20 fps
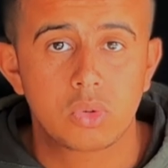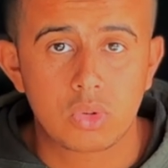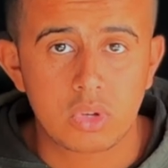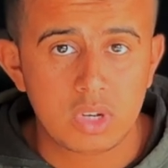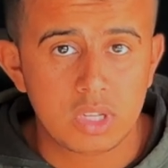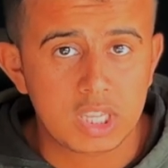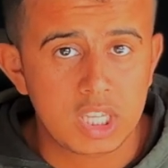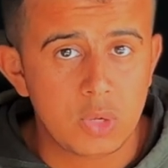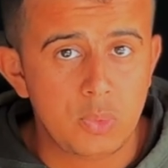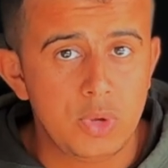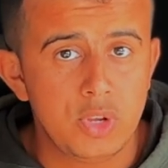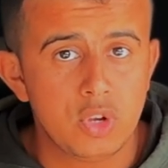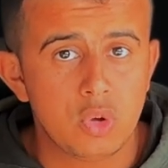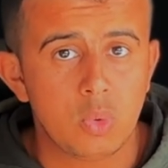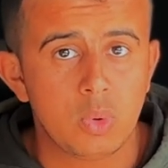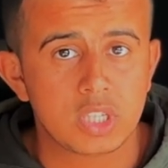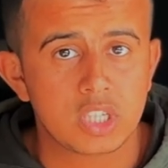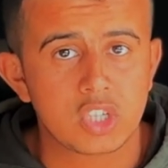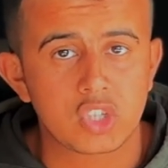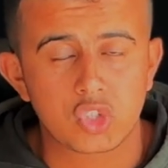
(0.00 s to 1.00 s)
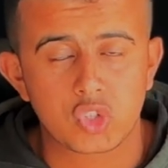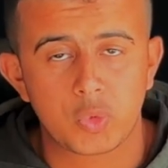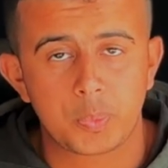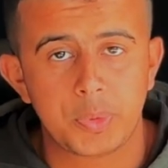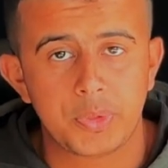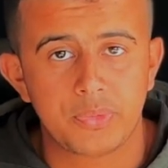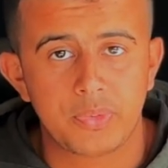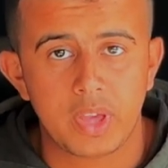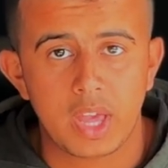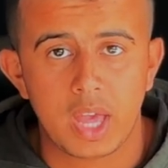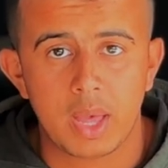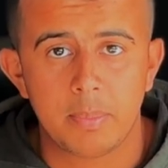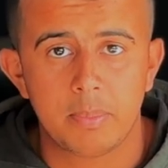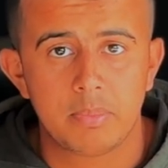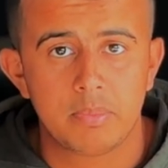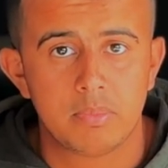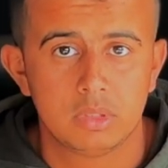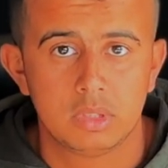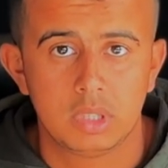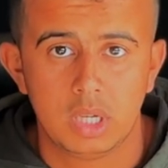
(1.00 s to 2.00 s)
currently we know what is a Shopify app
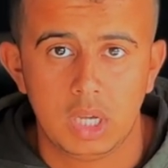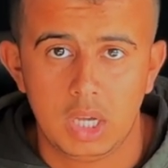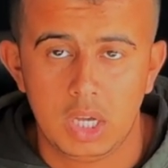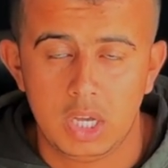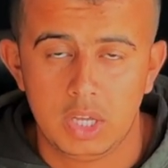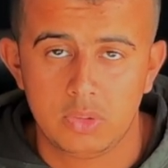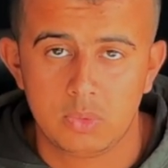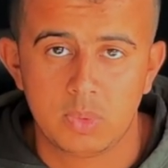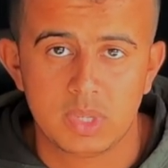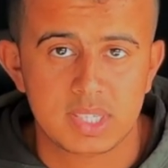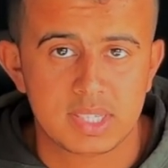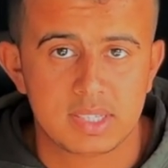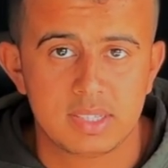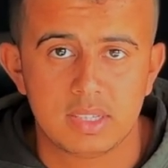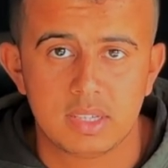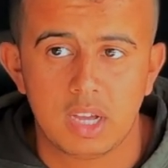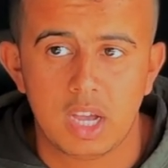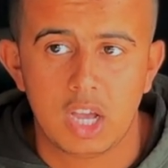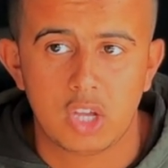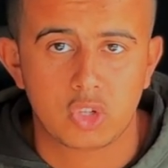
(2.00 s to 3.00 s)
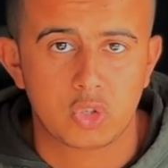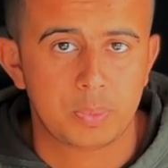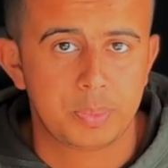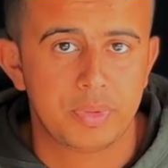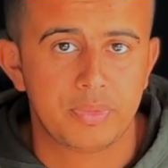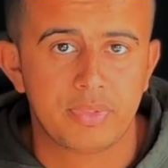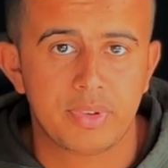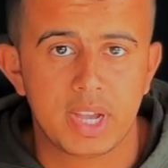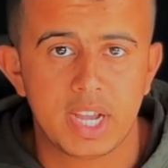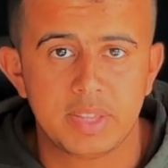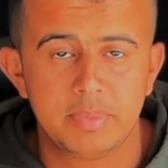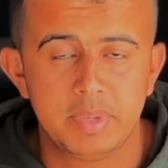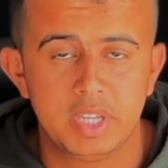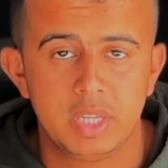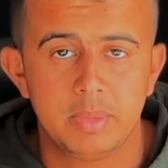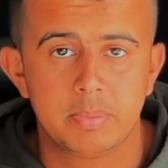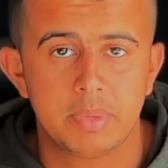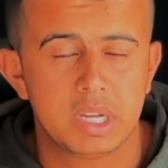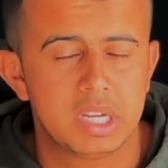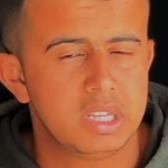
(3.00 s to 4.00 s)
and what's a Shopify
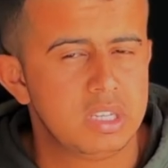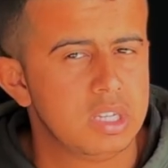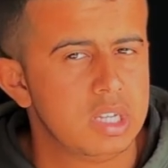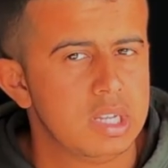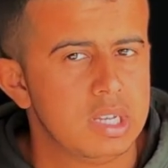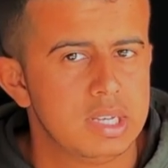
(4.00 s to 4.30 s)
admin API.